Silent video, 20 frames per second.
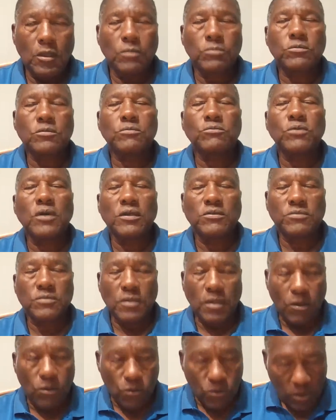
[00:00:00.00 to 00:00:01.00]
It was a transit
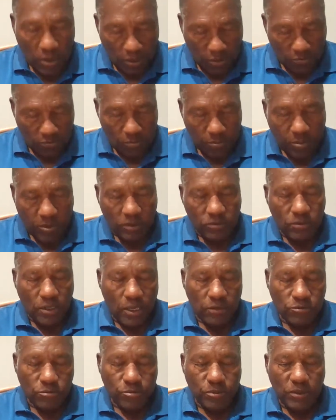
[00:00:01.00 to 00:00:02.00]
whorehouse, a
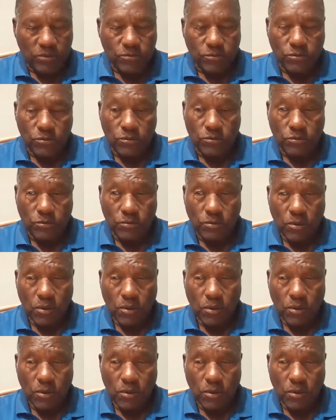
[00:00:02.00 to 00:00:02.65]
house of prostitution.